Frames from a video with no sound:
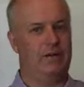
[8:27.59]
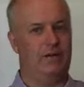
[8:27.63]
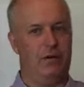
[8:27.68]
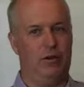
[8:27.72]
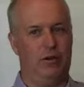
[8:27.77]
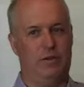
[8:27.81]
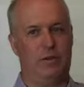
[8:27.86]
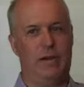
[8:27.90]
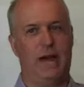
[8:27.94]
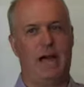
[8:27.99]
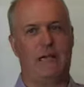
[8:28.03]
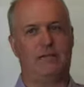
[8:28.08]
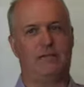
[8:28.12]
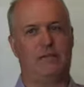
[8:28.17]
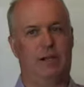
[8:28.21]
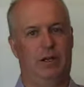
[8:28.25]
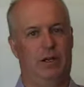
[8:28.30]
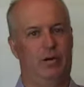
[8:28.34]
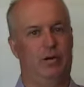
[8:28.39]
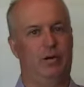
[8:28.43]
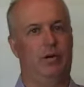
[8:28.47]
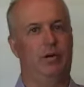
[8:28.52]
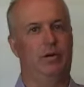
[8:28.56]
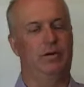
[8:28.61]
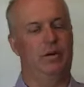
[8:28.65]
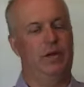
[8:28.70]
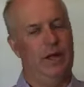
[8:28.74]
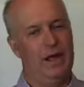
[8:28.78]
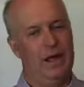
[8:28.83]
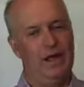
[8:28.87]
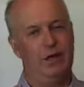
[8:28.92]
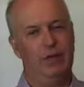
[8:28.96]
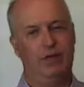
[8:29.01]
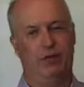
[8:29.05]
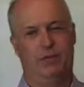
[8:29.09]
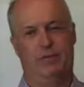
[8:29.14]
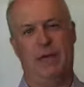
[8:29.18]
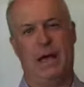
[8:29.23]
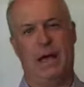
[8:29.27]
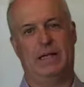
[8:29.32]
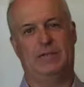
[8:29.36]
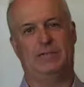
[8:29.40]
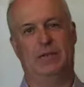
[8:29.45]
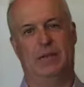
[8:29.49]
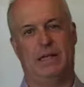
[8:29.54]
If you're in the mass media world, use
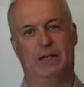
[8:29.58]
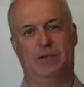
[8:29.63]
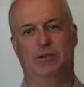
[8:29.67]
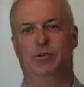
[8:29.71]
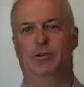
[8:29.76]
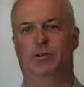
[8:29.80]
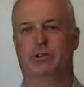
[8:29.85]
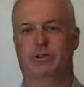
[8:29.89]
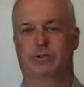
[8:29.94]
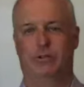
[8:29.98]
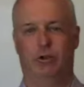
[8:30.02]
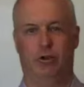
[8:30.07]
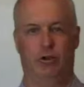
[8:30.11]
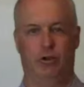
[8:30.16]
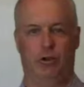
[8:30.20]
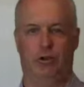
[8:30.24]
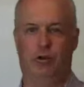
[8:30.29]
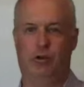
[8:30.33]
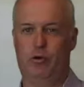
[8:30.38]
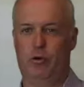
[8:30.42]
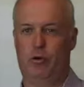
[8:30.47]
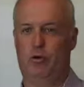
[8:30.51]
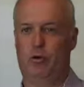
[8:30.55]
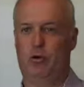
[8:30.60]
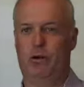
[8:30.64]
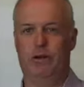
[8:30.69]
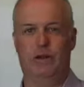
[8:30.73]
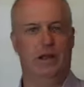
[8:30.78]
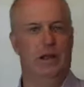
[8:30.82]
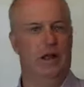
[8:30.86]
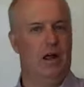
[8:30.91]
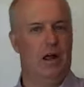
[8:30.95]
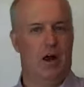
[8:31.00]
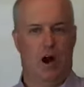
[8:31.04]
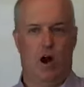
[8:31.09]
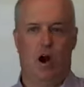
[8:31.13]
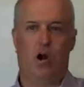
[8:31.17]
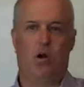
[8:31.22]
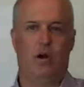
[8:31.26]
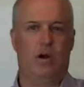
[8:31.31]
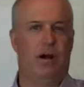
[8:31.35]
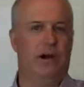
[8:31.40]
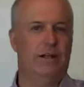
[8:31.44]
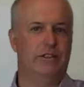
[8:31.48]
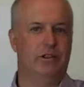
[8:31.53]
mass media tools. If you're in the guru world,
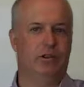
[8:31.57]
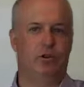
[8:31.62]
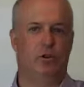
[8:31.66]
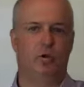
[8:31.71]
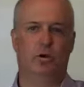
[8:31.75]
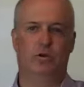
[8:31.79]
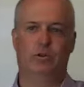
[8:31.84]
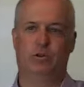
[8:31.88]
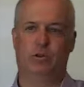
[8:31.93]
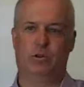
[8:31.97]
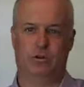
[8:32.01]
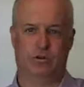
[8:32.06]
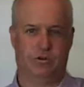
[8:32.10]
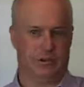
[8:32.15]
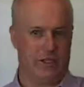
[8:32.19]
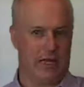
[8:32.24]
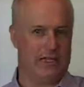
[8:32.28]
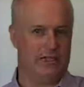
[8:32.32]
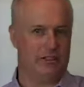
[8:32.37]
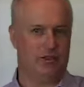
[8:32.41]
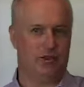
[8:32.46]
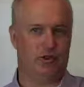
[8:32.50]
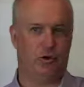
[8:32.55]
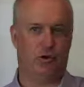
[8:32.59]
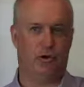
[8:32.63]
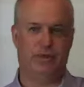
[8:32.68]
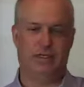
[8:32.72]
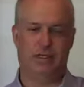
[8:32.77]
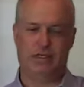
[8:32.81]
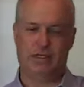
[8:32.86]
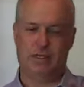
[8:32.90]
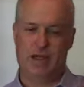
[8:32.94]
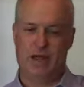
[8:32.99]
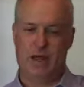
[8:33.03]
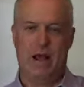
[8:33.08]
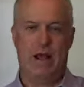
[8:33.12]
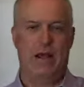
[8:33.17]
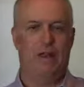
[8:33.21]
all kinds of cool tools, lots of choices.